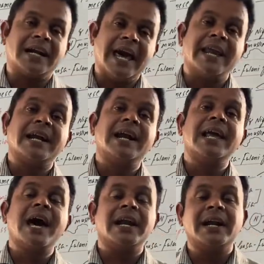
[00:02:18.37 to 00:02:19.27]
directly
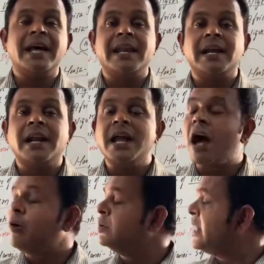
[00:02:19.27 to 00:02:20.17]
or indirectly how